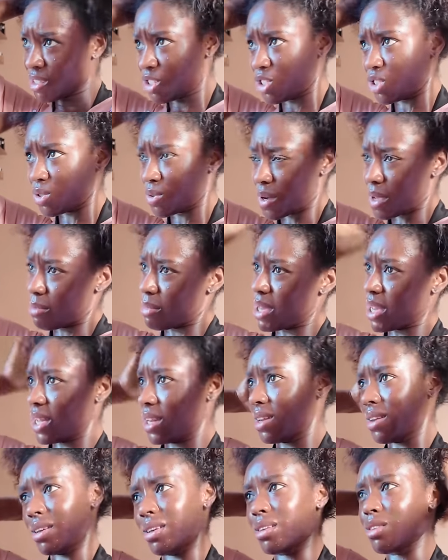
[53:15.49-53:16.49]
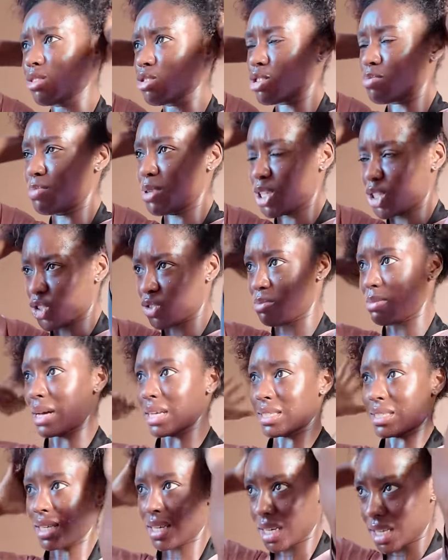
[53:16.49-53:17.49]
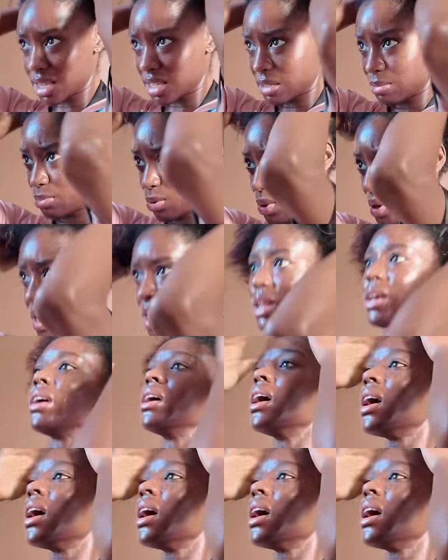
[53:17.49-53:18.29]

Do you know what I mean? I'm just being dramatic at this point.